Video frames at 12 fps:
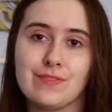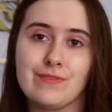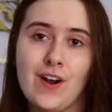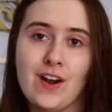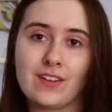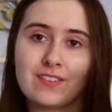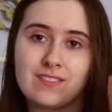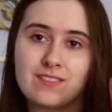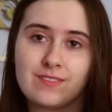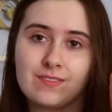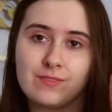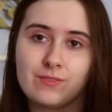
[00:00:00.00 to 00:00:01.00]
a
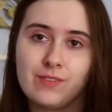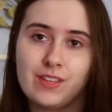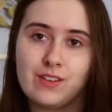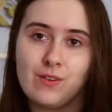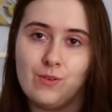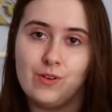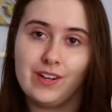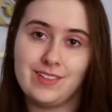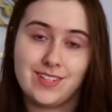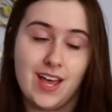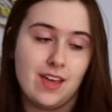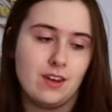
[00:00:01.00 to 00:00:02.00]
fox with a hole in
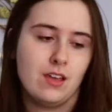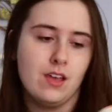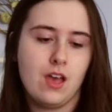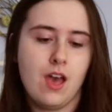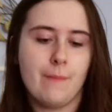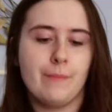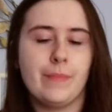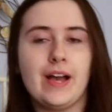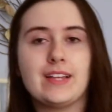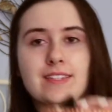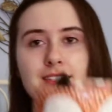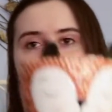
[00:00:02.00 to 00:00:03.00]
its side.
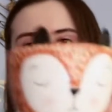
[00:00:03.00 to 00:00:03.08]
But